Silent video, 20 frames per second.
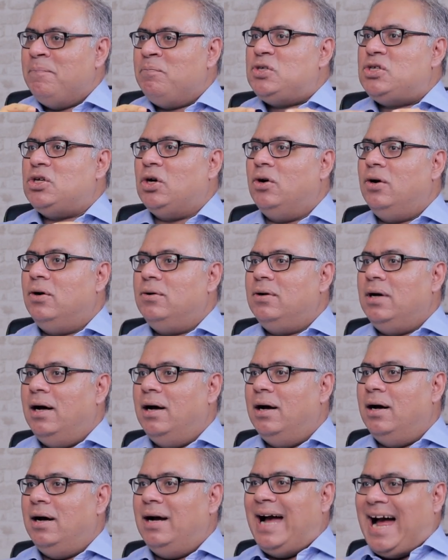
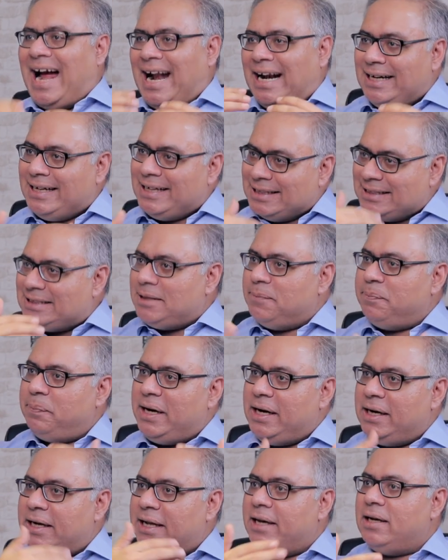So
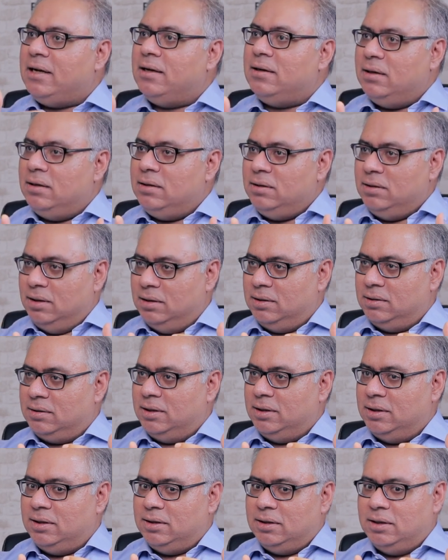anticipating
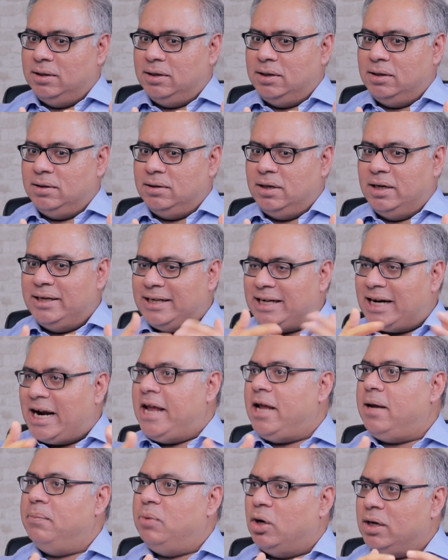a
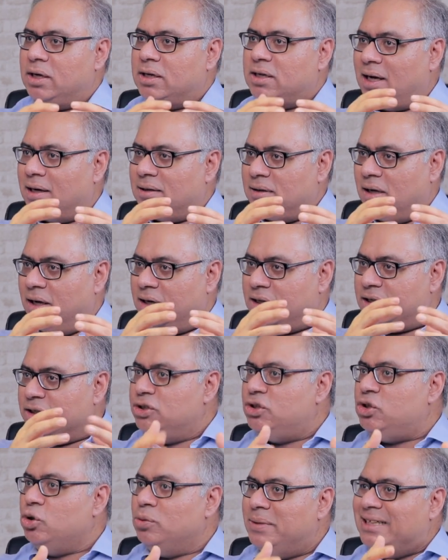tribe or a
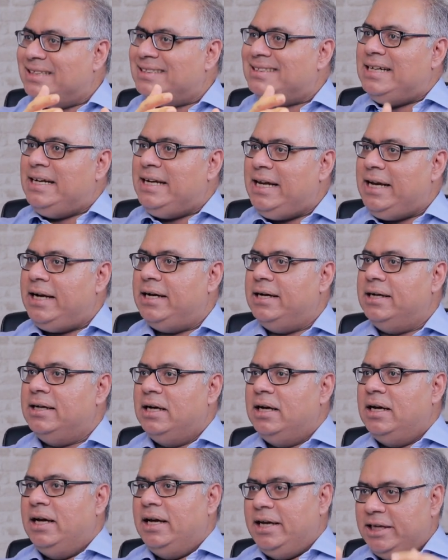consumer's need
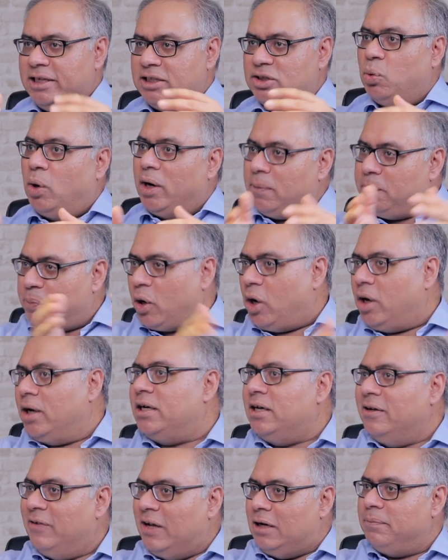is what
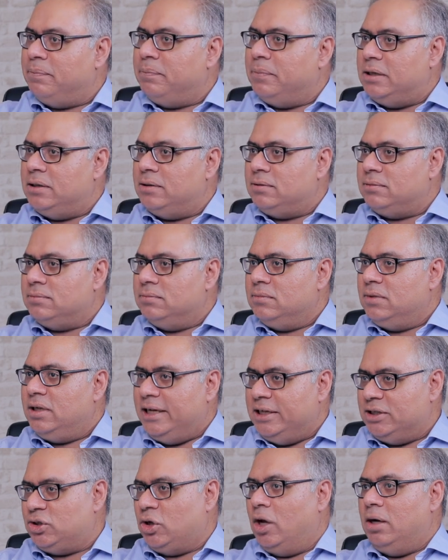product development
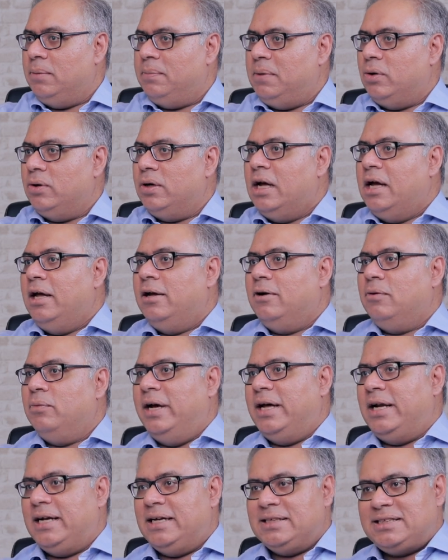is all about.
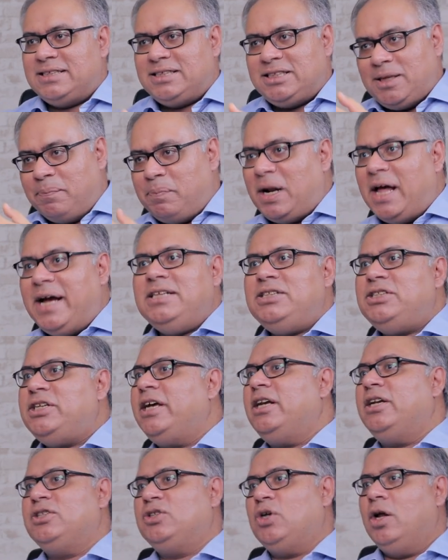Whereas supply
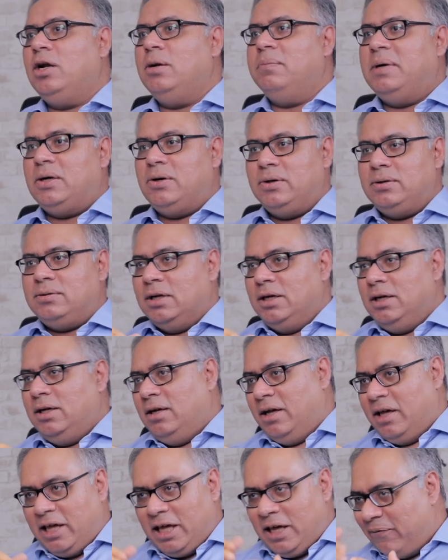chain is all about
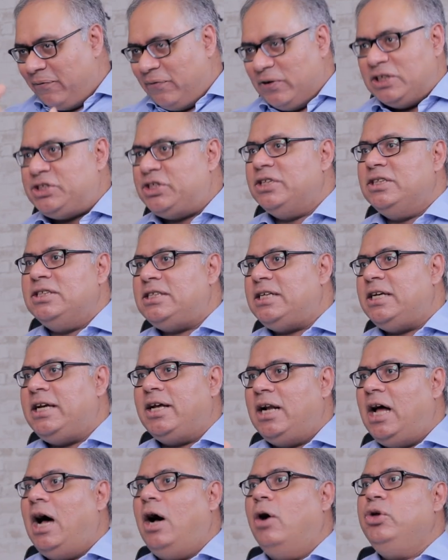efficiency
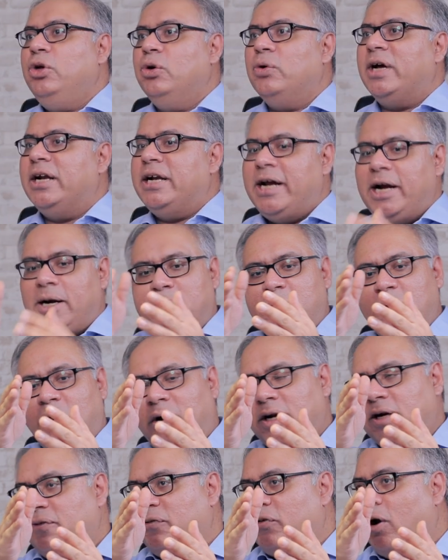and how you can get
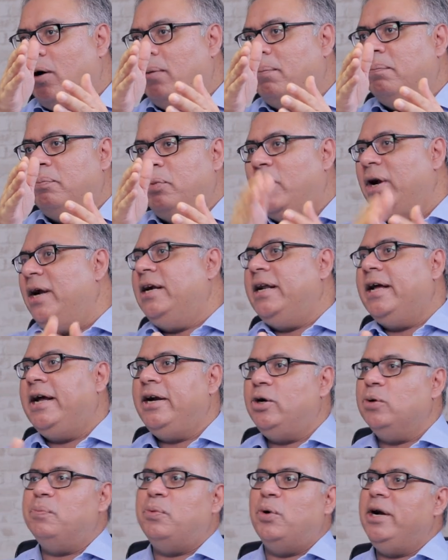product from point A
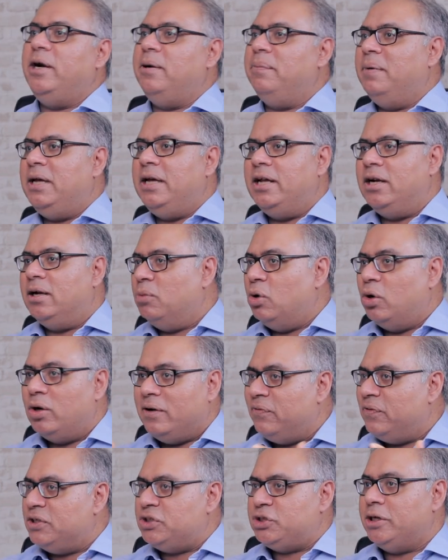to point B in a more
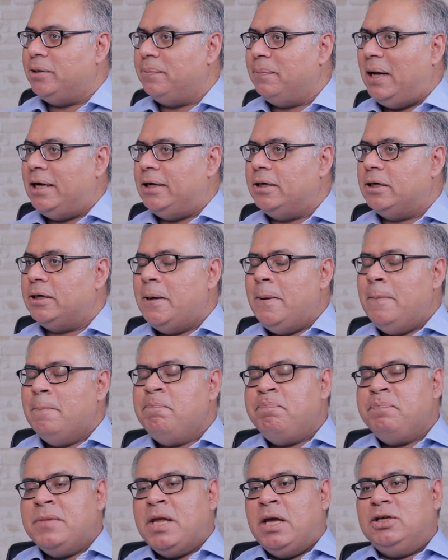efficient manner.
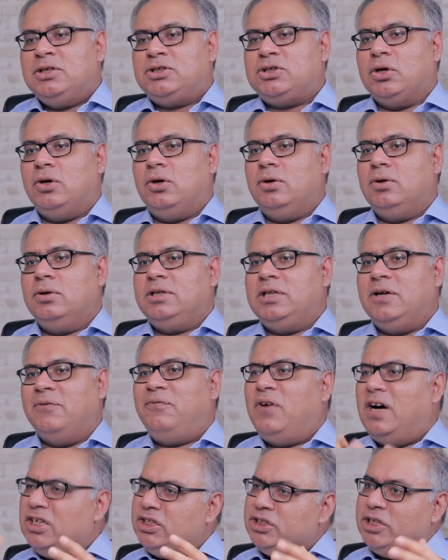So the
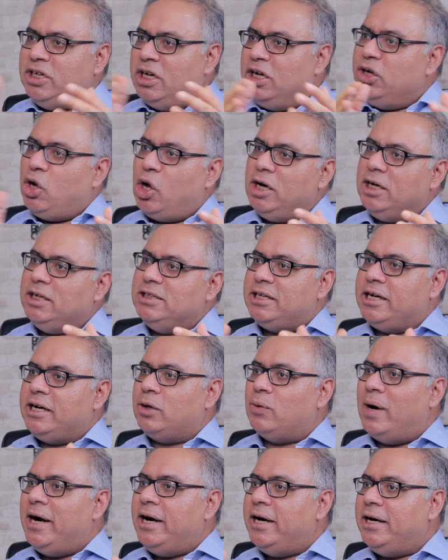functional knowledge
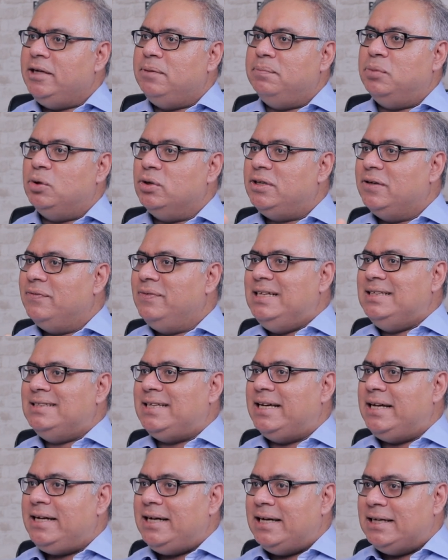required in both of these
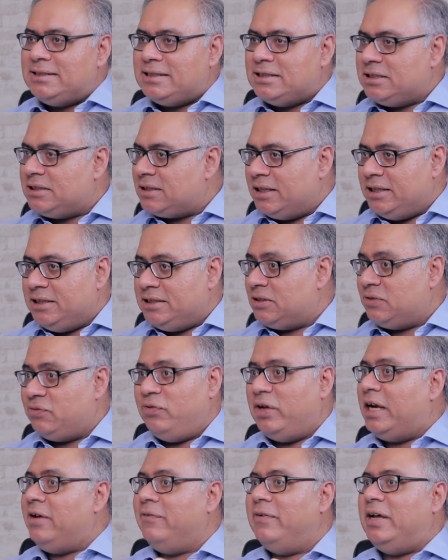areas is
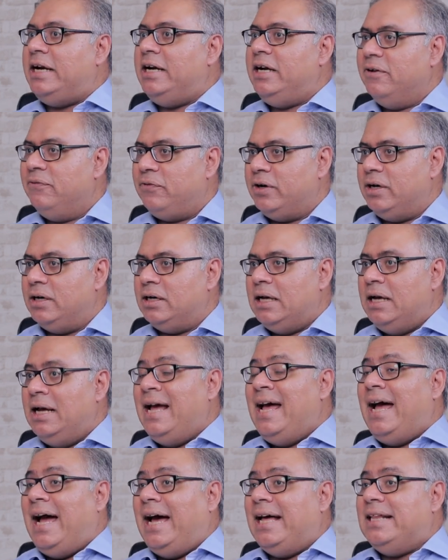very, very different.
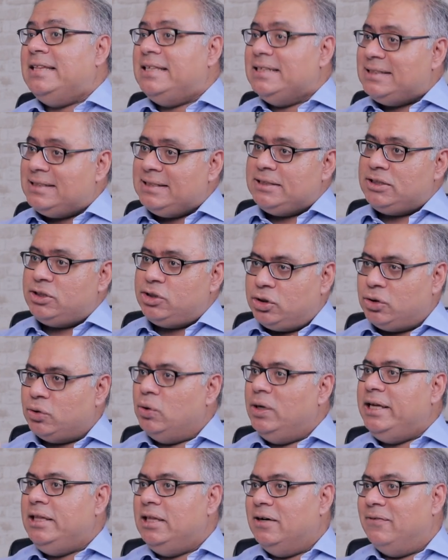And this is
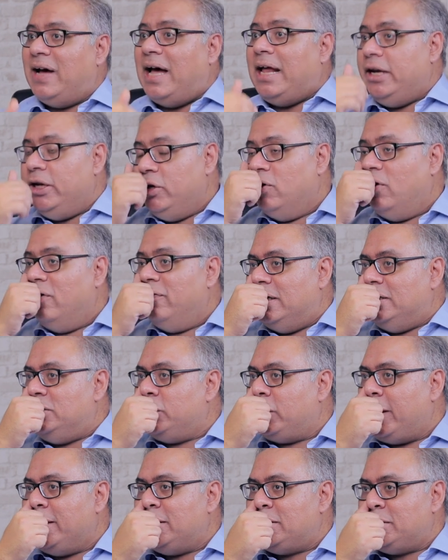truly the value of
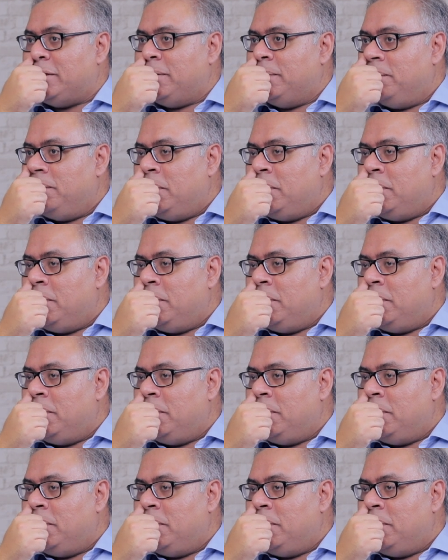education.